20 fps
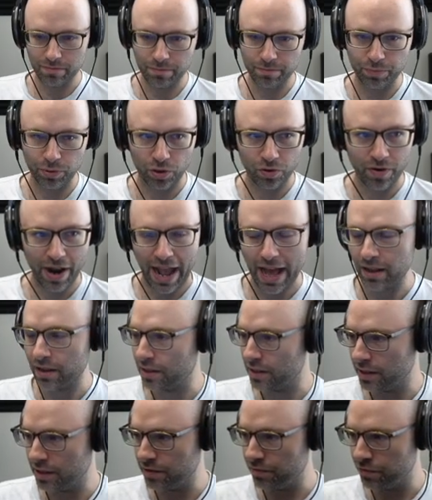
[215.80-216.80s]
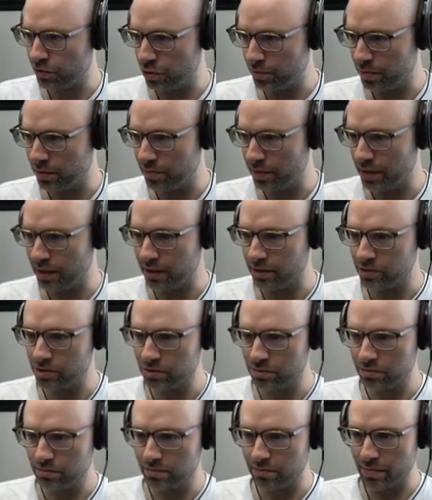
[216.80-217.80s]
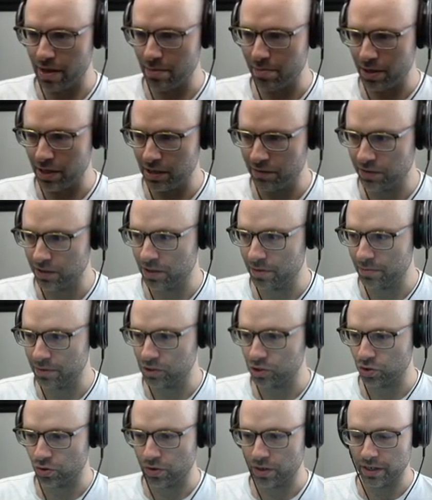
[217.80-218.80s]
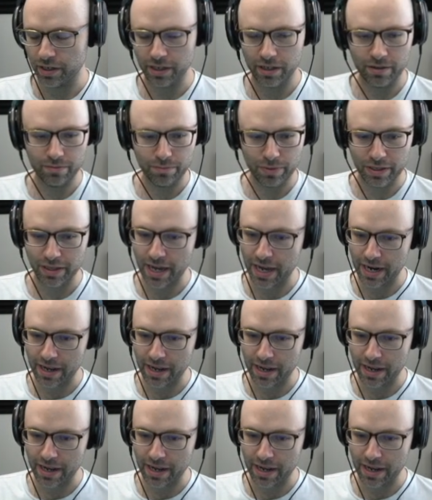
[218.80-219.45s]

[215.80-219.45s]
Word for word: plurality of human beings, maybe even the majority, but not